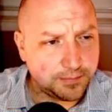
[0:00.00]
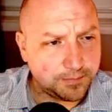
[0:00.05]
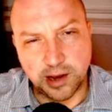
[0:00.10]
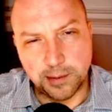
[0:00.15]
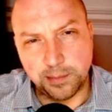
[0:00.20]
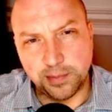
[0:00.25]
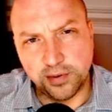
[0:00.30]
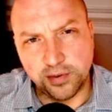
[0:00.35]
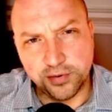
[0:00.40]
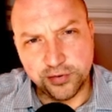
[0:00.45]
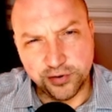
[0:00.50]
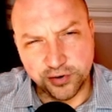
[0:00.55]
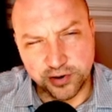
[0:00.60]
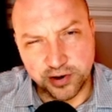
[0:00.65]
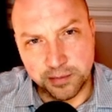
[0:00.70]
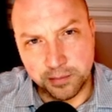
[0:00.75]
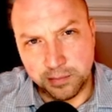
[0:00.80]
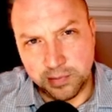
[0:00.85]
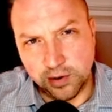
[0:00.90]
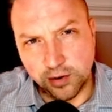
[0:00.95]
Tuples are
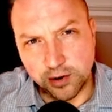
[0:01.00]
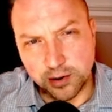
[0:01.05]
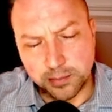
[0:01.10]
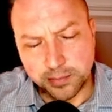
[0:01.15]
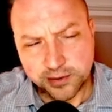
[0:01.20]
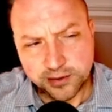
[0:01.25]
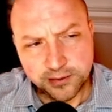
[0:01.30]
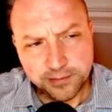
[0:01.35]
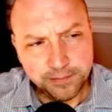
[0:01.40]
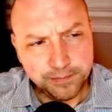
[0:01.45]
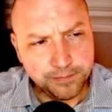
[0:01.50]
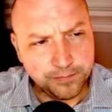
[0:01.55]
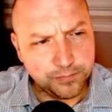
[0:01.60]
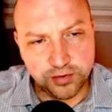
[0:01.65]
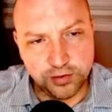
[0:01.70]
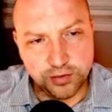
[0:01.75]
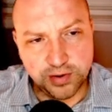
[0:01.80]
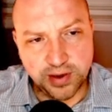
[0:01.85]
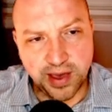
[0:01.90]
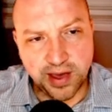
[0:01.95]
immutable,
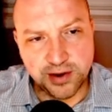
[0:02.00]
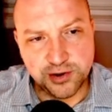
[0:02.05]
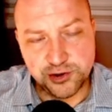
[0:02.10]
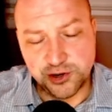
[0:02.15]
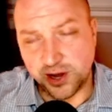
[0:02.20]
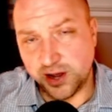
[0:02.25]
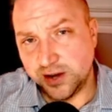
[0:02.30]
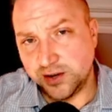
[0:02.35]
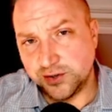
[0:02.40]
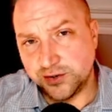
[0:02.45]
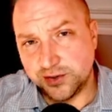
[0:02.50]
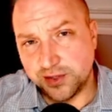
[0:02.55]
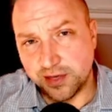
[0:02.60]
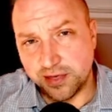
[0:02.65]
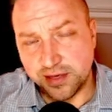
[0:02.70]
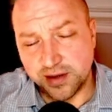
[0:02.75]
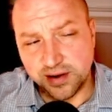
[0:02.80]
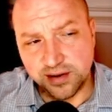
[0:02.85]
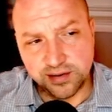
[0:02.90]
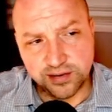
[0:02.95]
so you can't change the
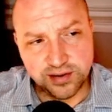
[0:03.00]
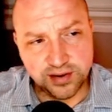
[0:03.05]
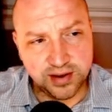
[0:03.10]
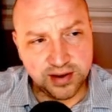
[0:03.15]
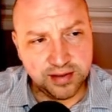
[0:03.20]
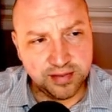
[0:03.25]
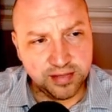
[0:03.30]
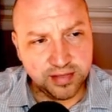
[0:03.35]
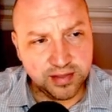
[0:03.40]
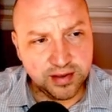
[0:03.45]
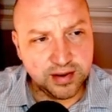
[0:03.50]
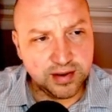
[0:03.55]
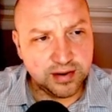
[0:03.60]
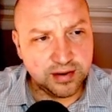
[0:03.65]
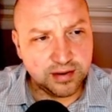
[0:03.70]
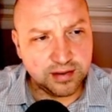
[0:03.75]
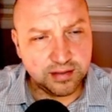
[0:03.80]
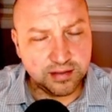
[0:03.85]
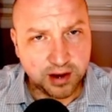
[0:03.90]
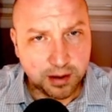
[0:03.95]
things in
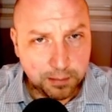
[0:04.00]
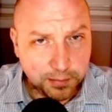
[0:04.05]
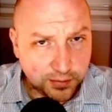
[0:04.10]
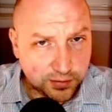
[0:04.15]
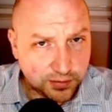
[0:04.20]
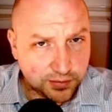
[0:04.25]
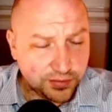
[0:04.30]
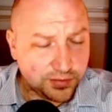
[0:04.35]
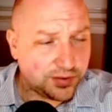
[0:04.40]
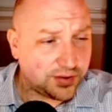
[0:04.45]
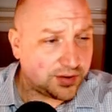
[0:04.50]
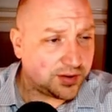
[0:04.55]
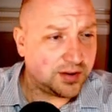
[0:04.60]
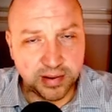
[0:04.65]
the tuples,